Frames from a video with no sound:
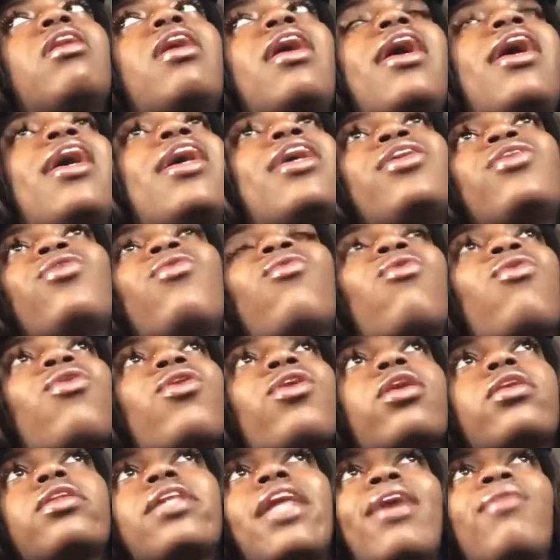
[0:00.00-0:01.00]
And
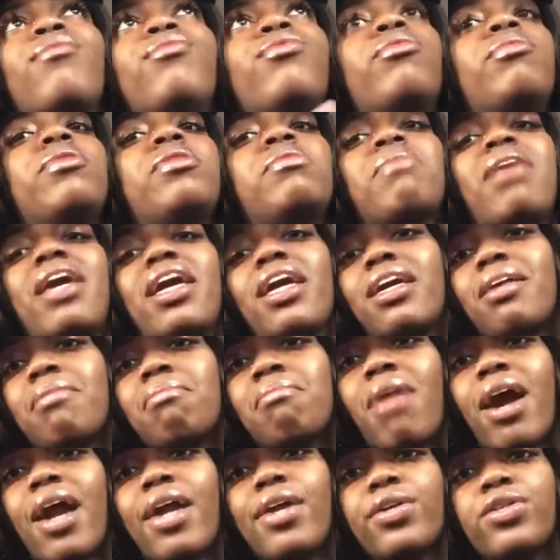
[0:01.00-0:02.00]
or like we'll be making
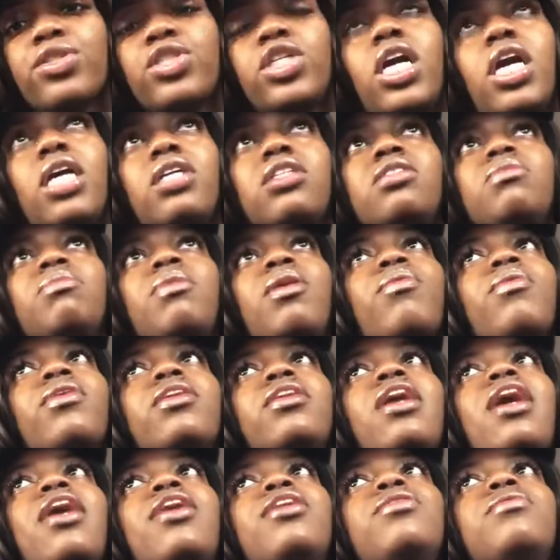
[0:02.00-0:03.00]
minor changes, but we're
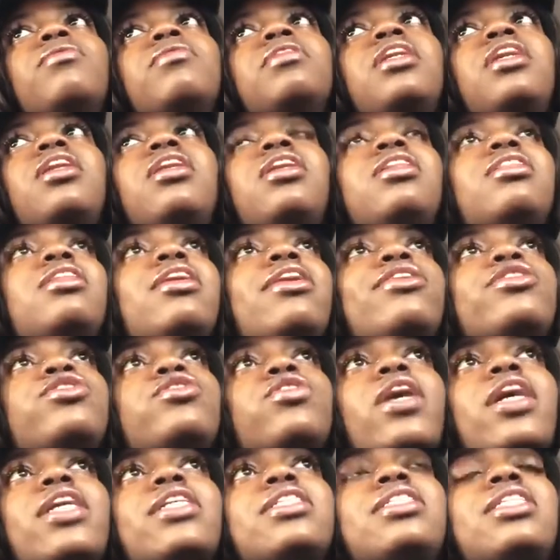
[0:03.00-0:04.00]
not doing anything
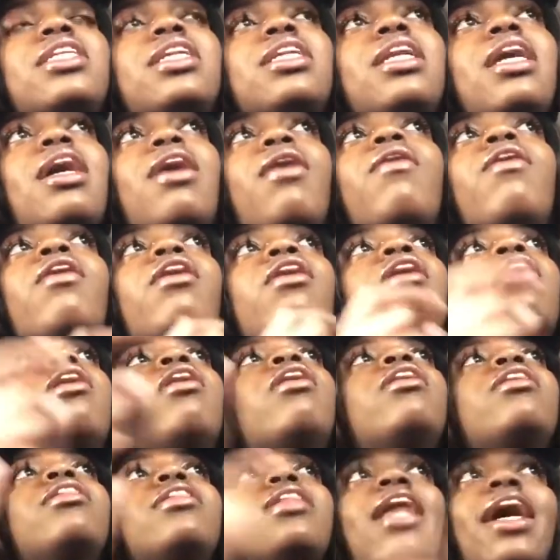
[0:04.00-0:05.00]
drastic. Now,
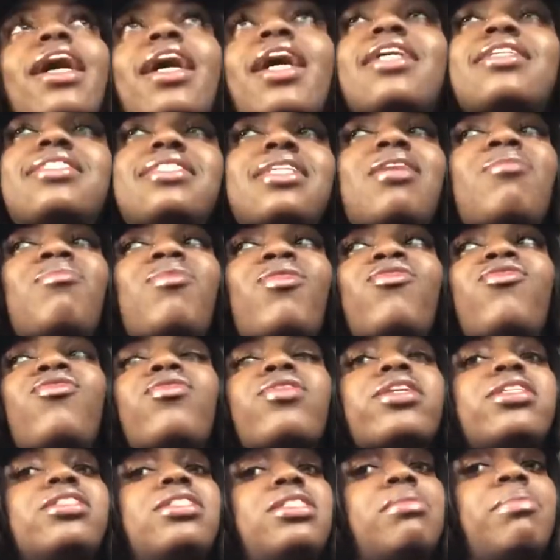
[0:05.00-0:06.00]
like I said
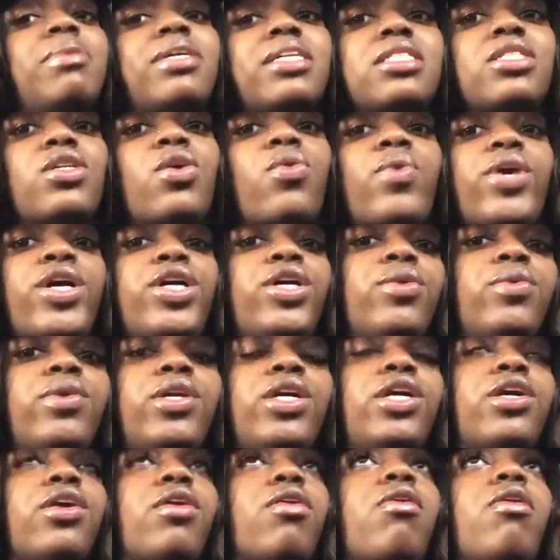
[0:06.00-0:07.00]
before, it depends on what
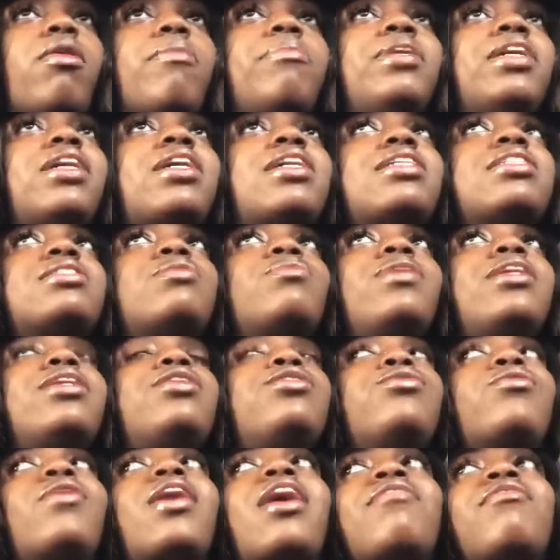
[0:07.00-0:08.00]
unit you're on, because we
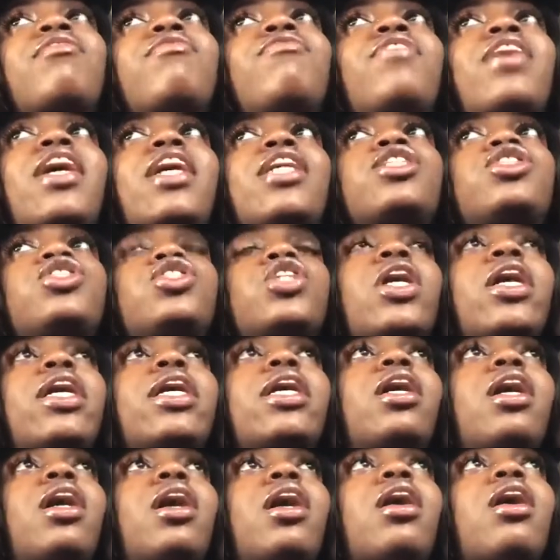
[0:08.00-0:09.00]
do have a fast track
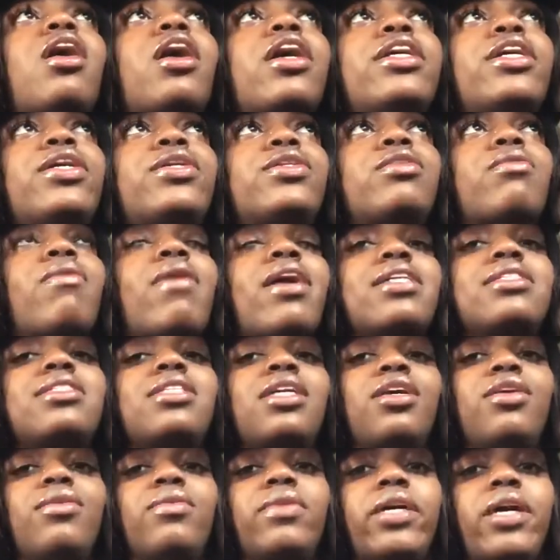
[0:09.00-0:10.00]

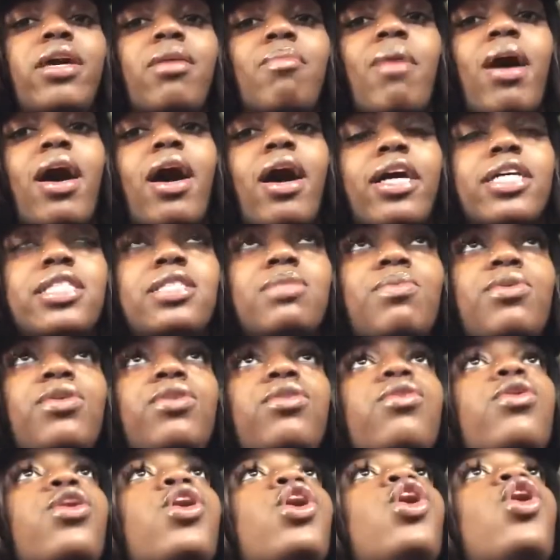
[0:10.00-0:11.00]
cardiothoracic unit in my
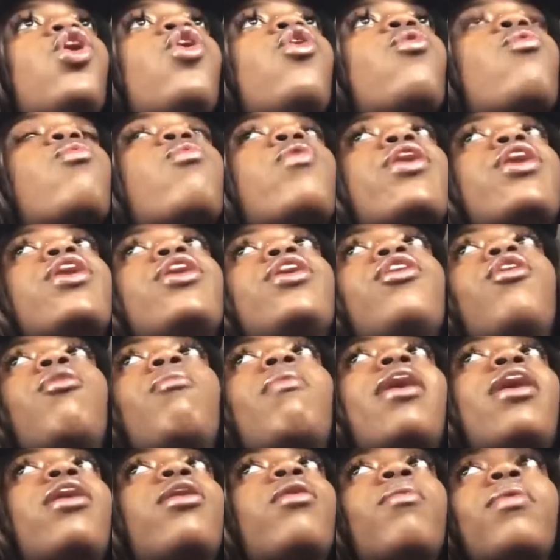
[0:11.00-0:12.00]
hospital, where no
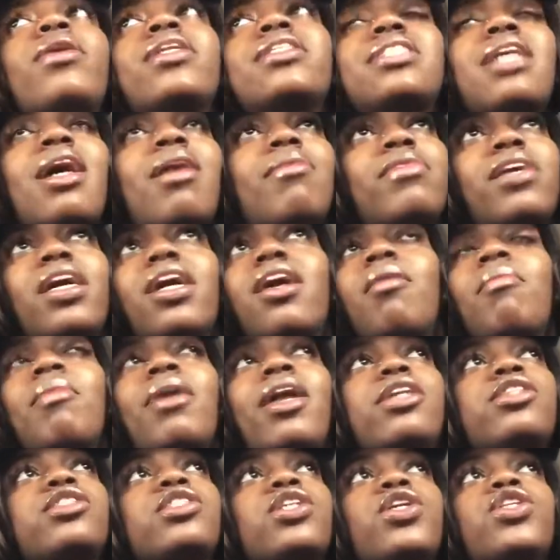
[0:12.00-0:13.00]
matter what time they come out
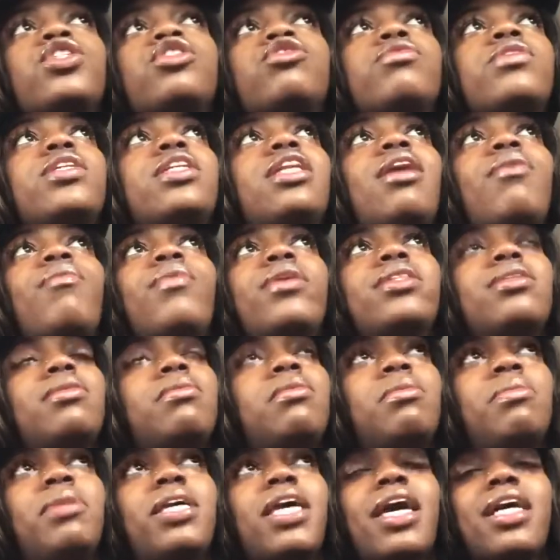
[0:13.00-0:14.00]
of surgery, they want them
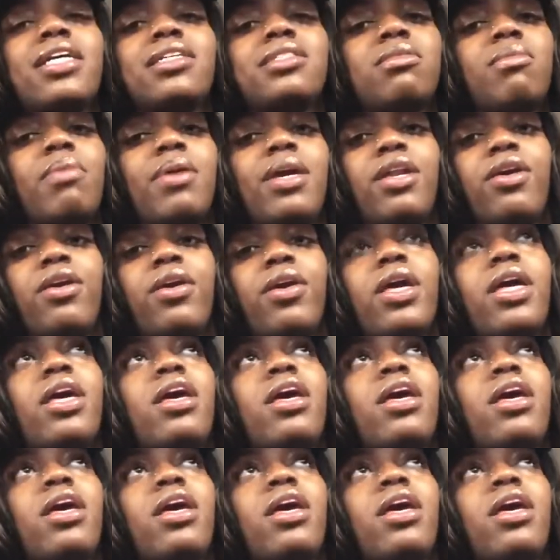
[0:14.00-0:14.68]
to be extubated